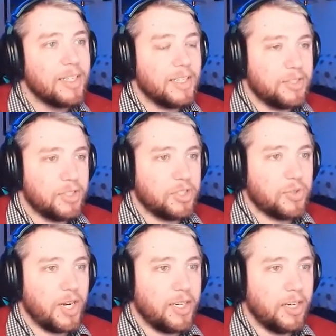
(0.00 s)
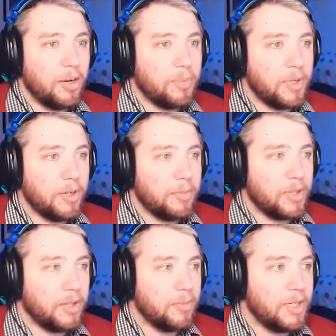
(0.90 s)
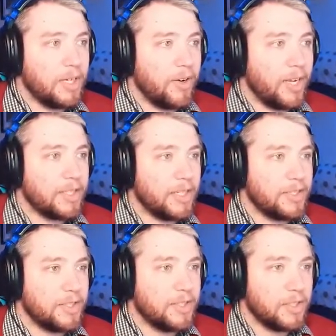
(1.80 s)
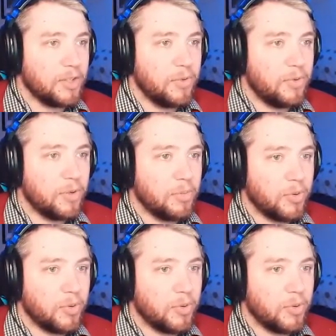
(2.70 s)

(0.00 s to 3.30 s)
Let's just try and up it up a little bit. Now, Antonson's going to go forward.